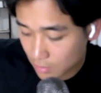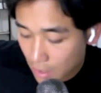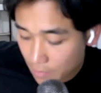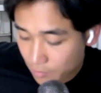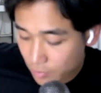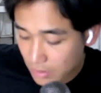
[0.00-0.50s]

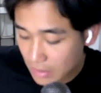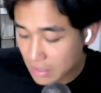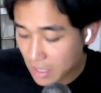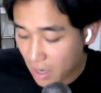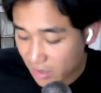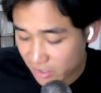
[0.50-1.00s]
I'm really
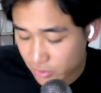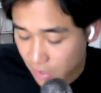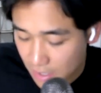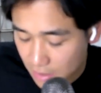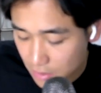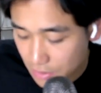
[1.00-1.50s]
not
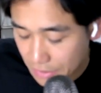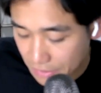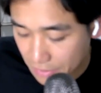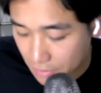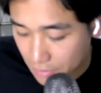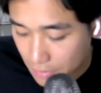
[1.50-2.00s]
trying
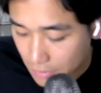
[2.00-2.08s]
to